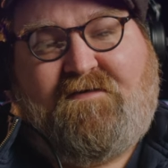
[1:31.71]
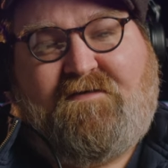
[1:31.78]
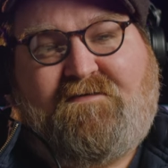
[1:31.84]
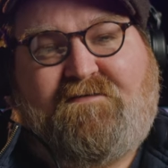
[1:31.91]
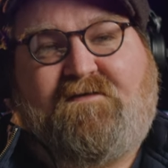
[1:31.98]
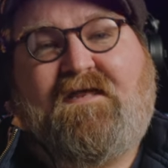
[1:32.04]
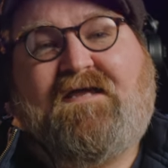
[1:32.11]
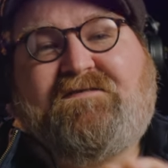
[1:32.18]

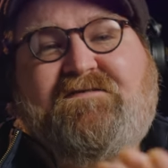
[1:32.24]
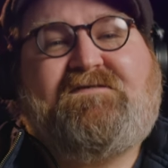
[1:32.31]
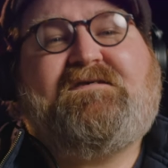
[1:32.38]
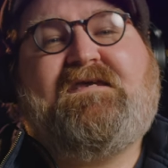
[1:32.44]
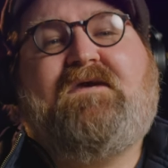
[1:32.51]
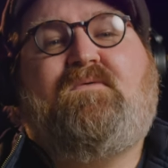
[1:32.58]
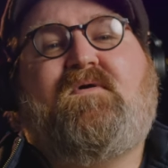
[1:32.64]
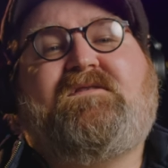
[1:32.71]
So let's
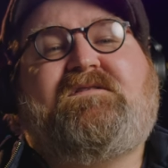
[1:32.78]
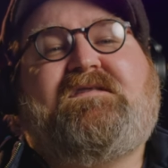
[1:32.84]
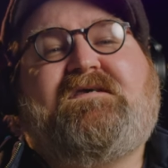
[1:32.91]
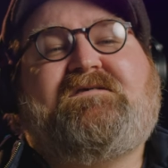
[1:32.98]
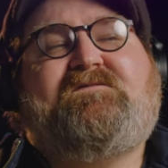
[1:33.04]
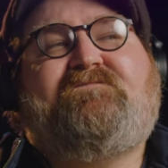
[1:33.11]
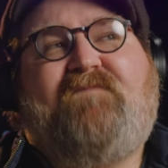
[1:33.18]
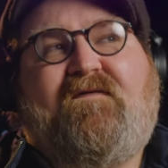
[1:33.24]
see what
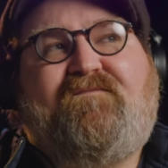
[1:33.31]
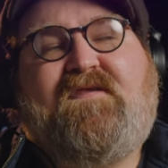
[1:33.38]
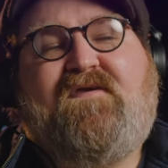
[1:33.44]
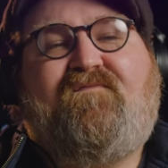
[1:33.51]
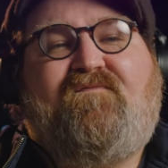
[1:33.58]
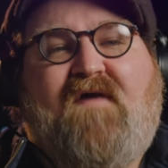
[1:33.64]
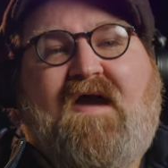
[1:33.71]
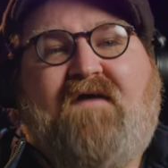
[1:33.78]
this
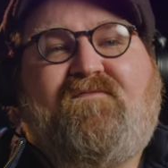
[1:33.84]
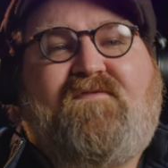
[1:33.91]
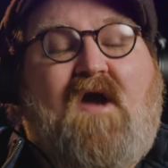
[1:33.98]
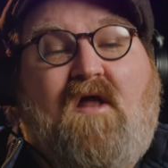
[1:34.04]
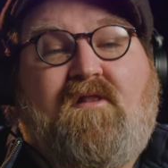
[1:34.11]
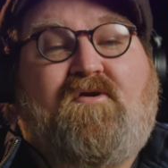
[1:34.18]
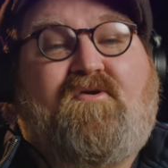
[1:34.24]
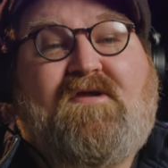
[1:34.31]
$55
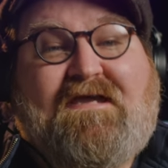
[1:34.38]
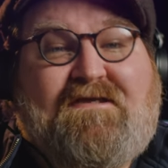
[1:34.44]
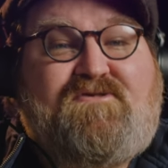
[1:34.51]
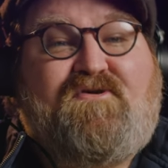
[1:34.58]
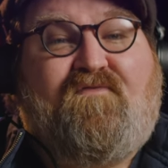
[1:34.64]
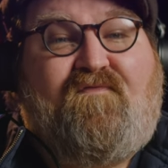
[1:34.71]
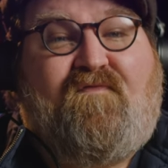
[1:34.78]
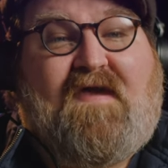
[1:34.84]

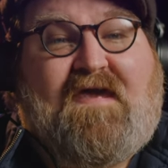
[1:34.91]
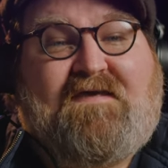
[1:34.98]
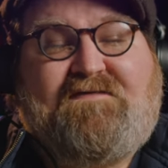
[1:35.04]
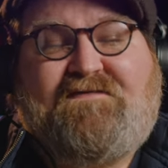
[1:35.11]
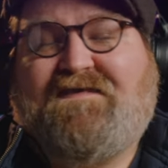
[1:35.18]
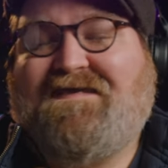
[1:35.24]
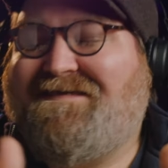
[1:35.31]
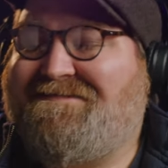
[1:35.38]

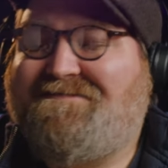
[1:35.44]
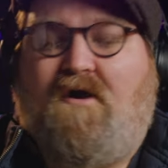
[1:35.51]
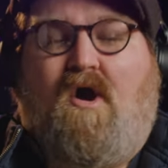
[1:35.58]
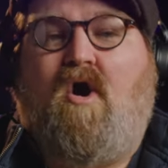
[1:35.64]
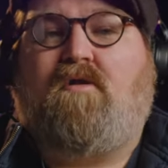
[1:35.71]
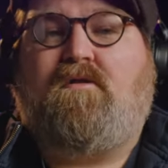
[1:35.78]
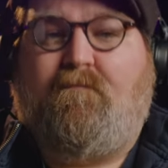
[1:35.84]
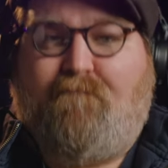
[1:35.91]
interface is
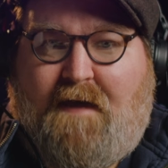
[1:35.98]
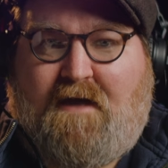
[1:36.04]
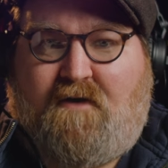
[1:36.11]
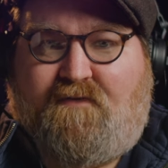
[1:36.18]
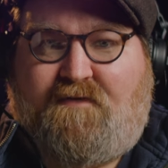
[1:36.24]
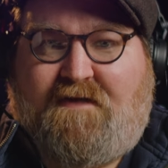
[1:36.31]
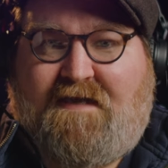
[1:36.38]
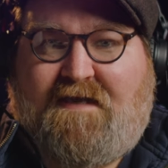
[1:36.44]
all
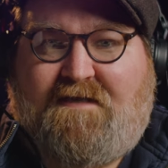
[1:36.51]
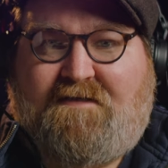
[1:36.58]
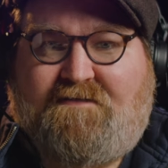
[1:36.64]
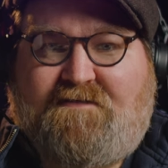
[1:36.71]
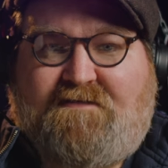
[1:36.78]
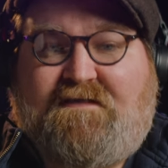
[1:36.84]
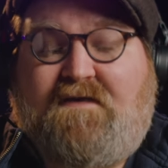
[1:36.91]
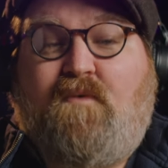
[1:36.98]
about and
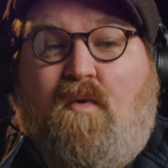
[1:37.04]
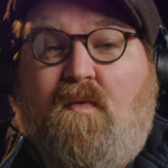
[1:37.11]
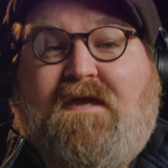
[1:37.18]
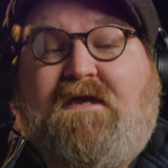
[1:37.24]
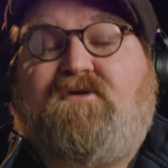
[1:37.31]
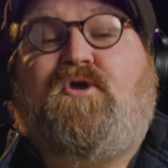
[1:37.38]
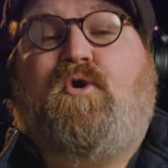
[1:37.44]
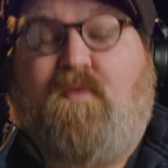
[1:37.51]
see what we
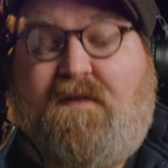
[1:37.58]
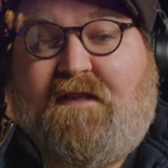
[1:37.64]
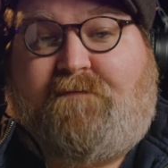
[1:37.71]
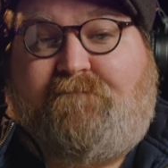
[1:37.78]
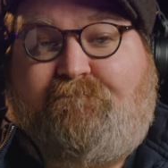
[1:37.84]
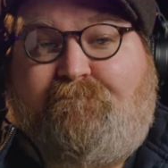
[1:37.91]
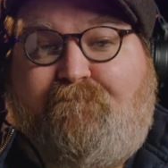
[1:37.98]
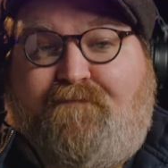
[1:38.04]
can do with
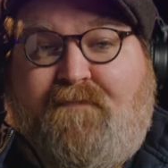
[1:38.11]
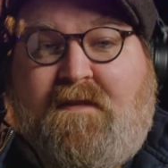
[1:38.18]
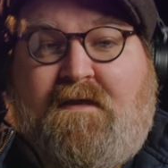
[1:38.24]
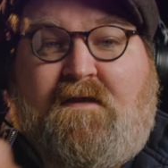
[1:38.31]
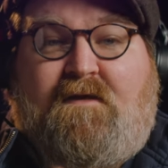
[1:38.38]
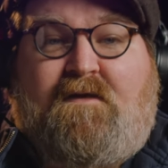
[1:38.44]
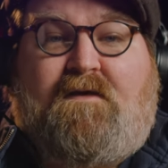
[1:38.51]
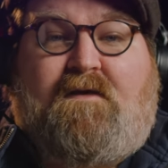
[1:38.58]
it.
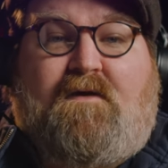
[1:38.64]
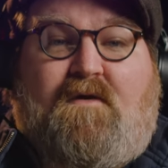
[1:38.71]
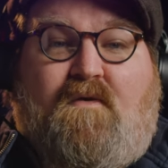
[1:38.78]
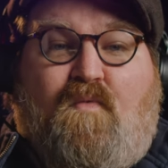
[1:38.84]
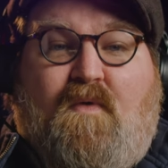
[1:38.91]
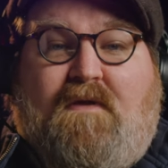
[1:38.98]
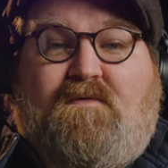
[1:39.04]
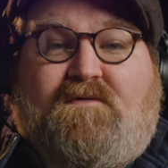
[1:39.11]

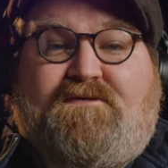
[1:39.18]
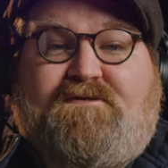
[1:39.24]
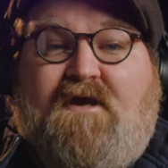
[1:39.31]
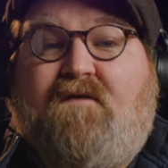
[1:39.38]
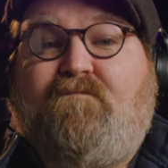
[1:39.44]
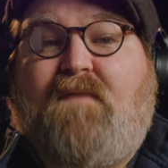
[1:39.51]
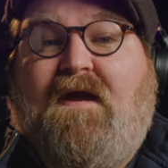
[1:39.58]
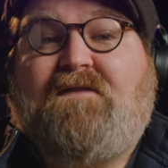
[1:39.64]
We will
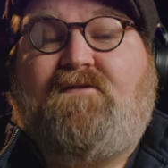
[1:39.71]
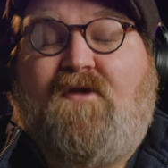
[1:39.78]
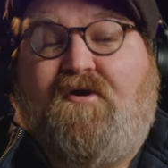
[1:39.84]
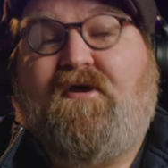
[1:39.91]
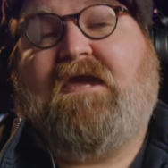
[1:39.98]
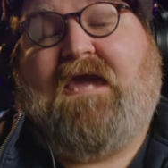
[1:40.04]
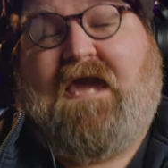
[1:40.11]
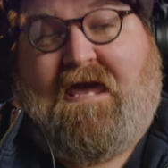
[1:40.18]
start by
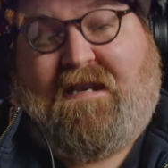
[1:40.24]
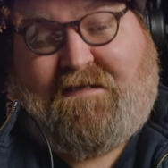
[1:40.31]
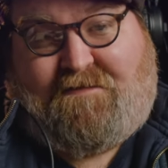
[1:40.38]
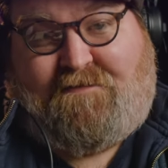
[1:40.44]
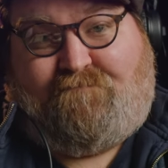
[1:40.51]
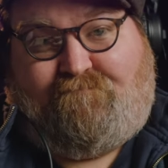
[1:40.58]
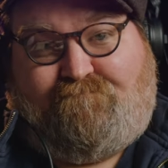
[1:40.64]
looking at it.